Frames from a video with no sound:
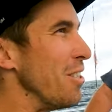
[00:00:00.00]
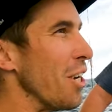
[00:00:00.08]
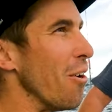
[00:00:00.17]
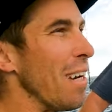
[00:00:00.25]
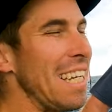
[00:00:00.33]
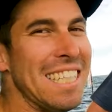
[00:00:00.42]

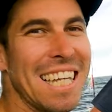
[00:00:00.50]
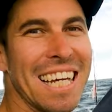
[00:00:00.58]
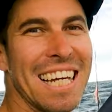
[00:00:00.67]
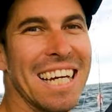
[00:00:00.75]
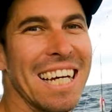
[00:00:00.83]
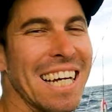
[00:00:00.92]
Jewies.
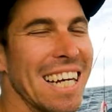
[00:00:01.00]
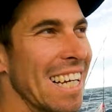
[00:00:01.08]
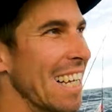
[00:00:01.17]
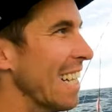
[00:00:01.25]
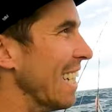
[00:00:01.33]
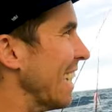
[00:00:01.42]

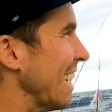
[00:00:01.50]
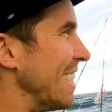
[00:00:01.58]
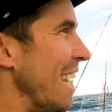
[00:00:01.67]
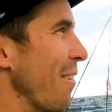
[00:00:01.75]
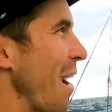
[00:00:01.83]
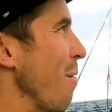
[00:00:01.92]
Let's
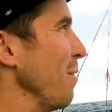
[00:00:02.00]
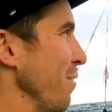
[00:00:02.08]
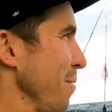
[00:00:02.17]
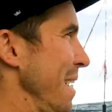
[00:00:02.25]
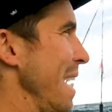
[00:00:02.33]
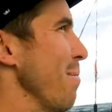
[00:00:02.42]
see what happens
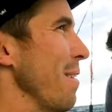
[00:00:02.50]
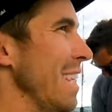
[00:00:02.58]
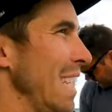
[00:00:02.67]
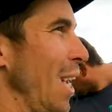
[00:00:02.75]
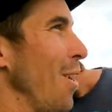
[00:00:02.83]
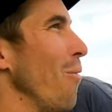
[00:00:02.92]
from here. But
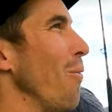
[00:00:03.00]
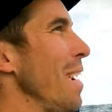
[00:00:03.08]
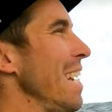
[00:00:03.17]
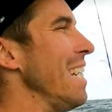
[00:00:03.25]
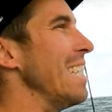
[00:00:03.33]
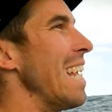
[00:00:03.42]
this
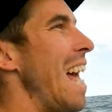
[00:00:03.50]
wind is